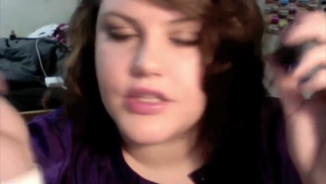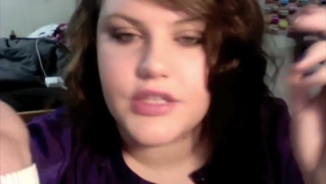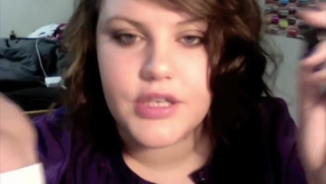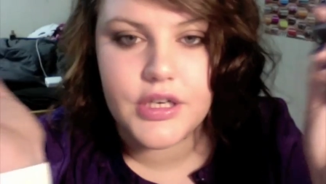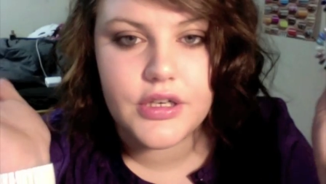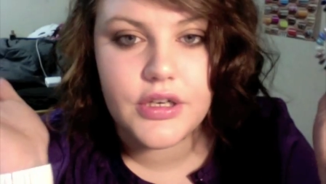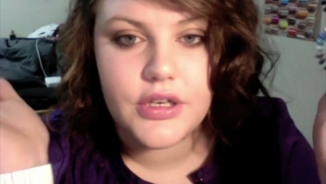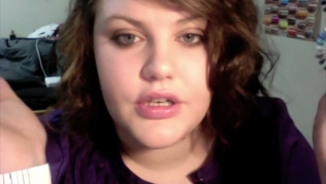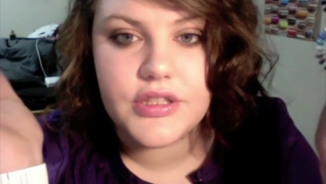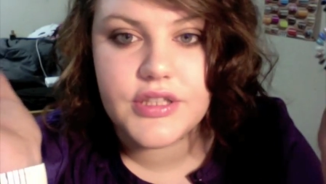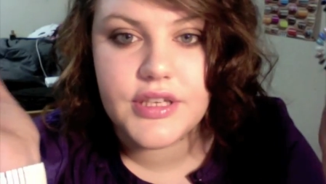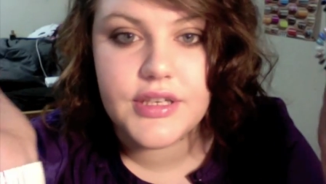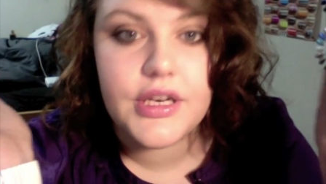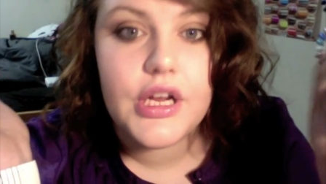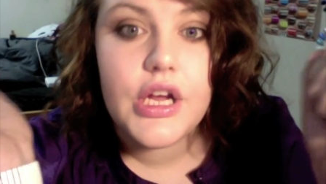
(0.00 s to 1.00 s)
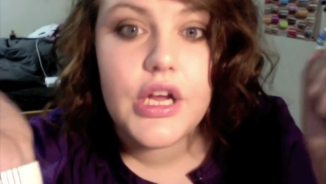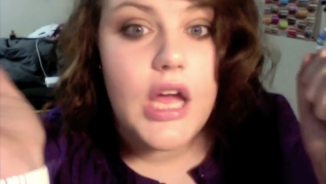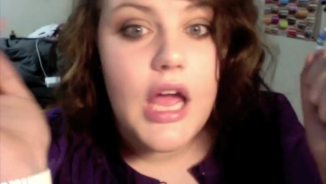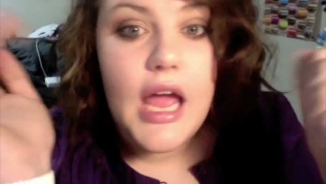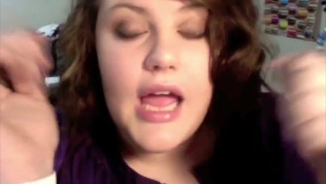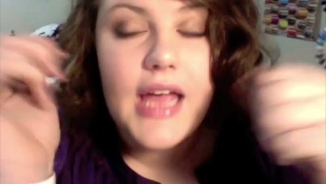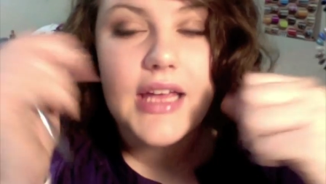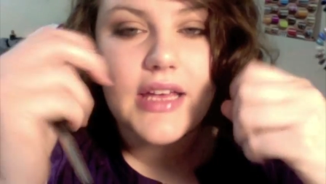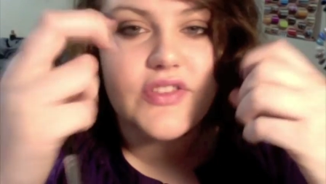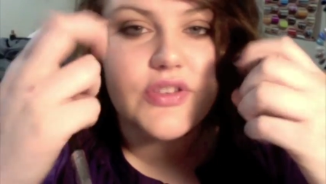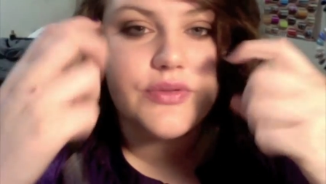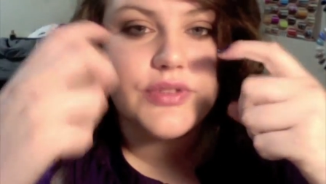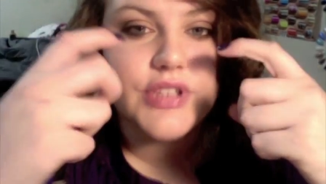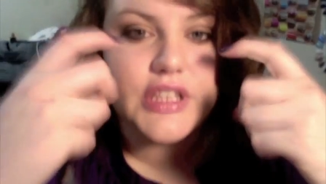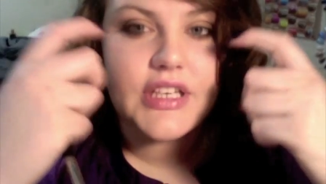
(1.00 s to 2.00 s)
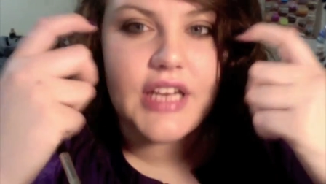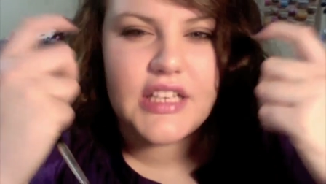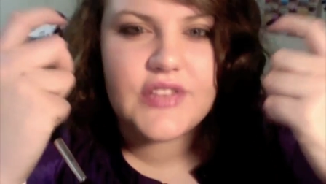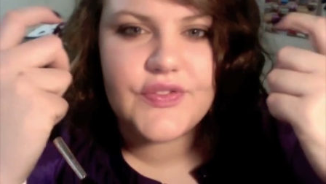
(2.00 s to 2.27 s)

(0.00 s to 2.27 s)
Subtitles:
circles, and it gives a really nice